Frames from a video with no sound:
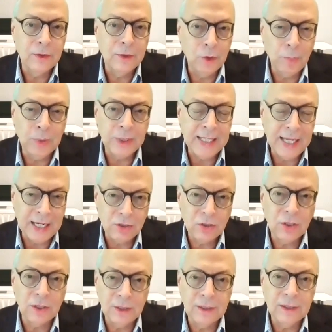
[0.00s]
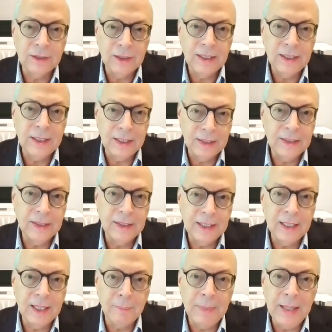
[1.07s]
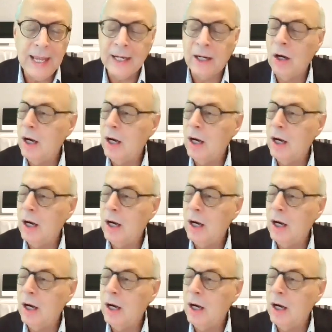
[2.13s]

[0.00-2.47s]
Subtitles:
Duplication in the back